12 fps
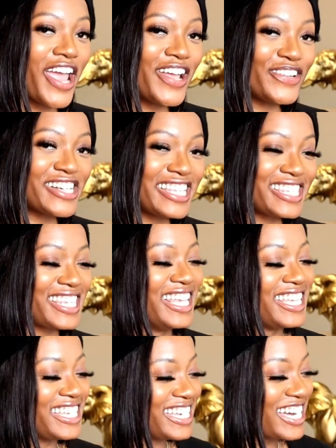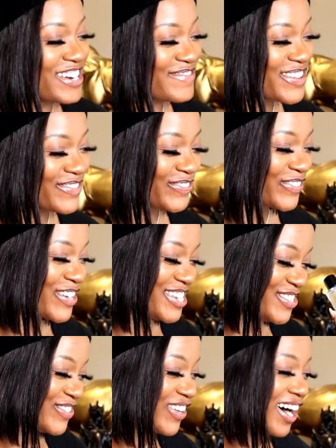fragrance coming for
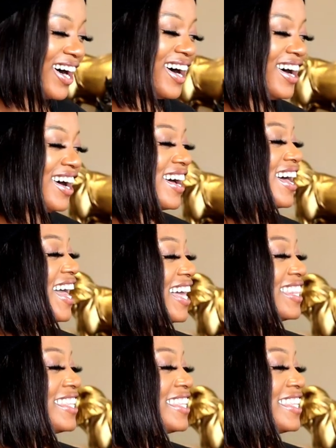you all.